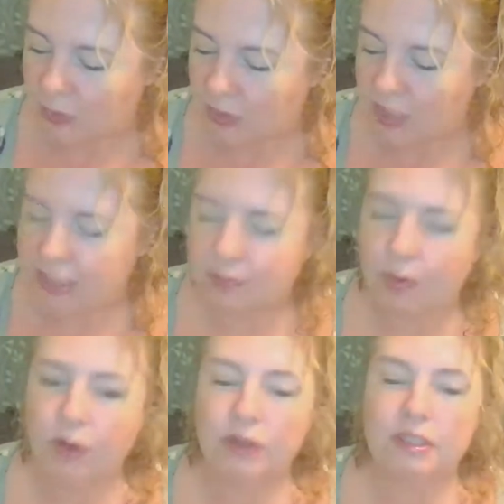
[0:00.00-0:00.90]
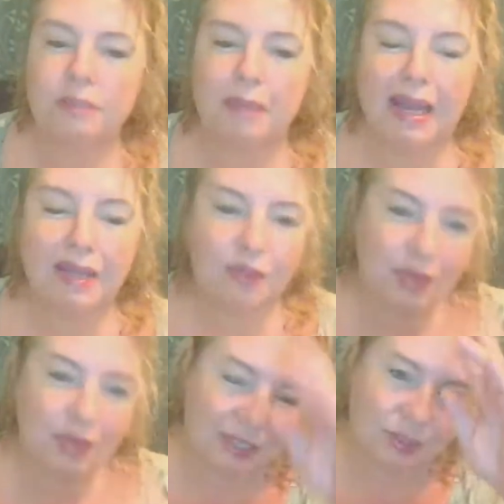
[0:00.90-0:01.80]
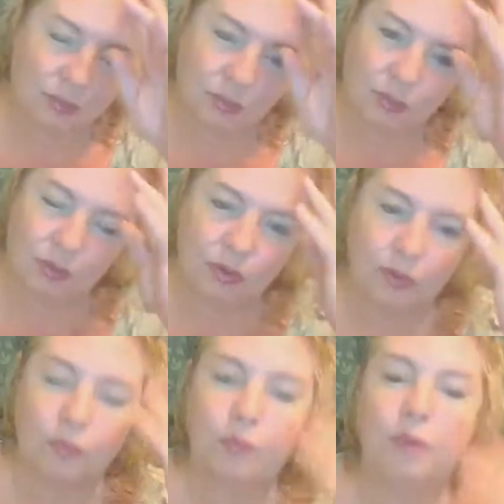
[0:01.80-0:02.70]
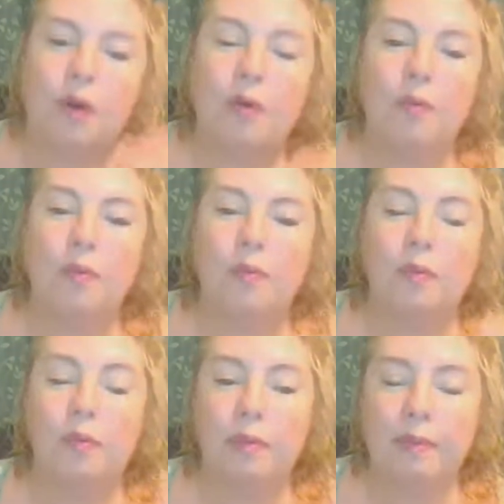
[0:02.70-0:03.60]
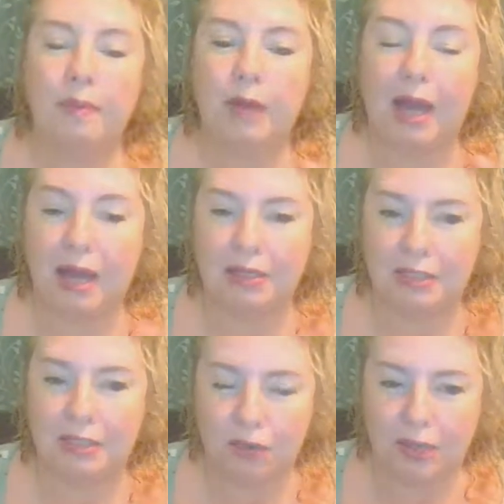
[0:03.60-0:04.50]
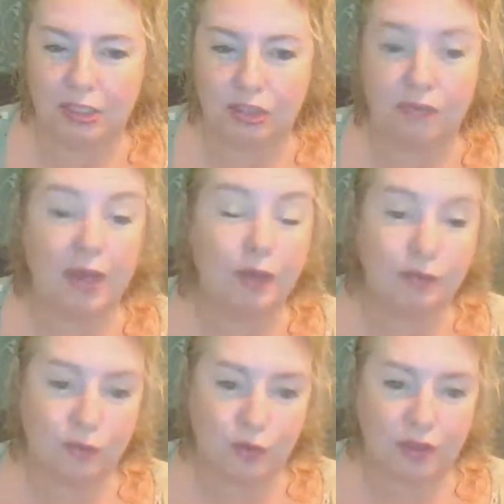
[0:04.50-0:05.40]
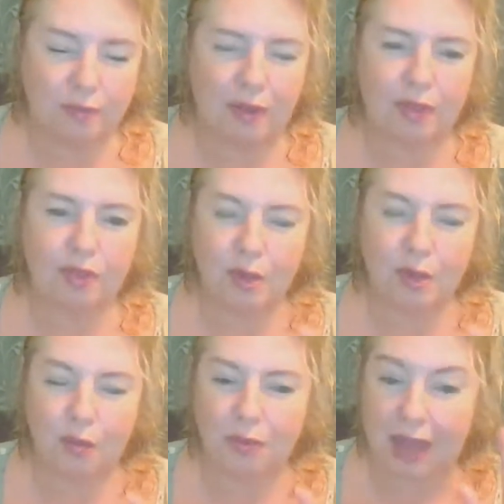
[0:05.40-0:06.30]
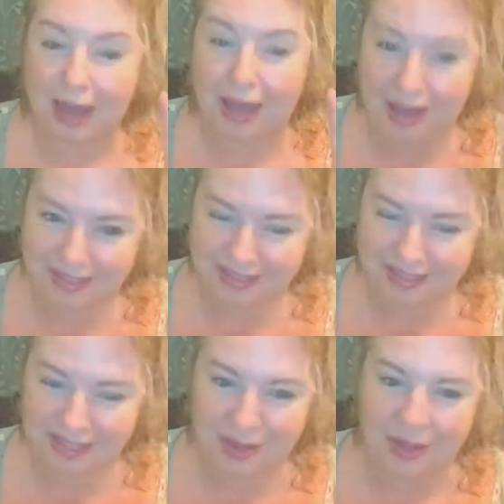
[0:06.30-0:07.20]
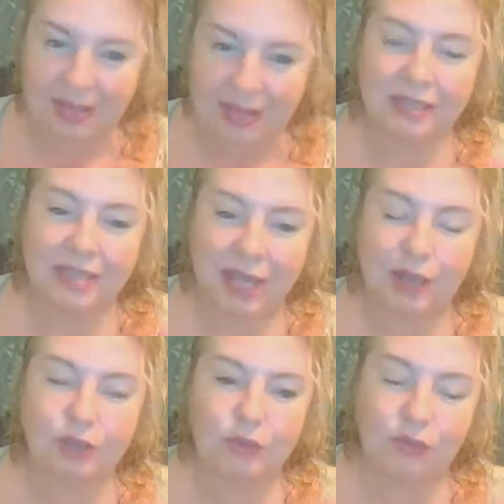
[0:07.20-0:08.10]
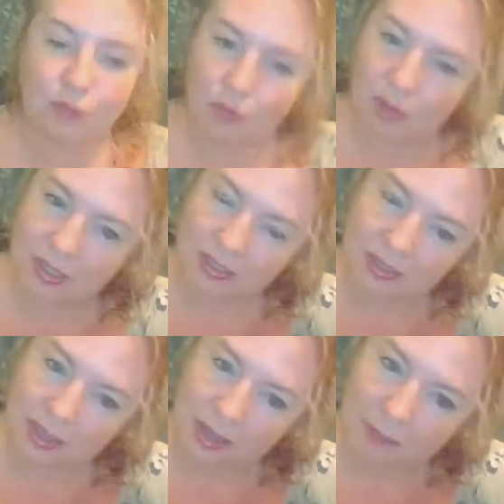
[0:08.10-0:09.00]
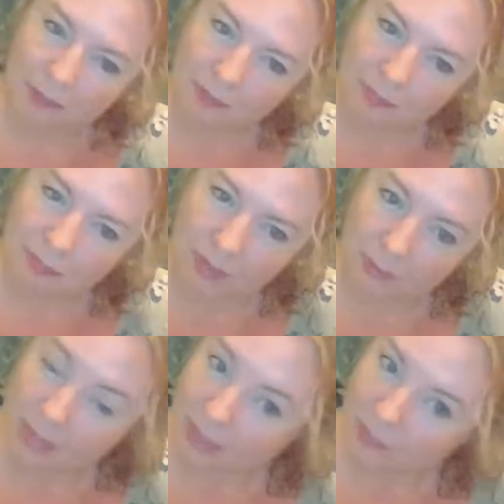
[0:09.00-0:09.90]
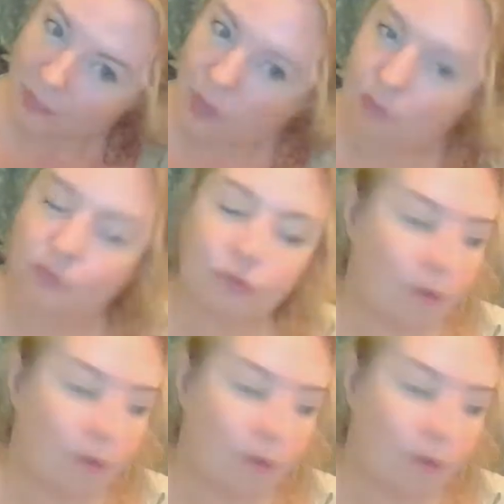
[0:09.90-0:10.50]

look, I suppose the main thing is, when people are asking the question of how to avoid them, I think what they're asking is how to avoid being involved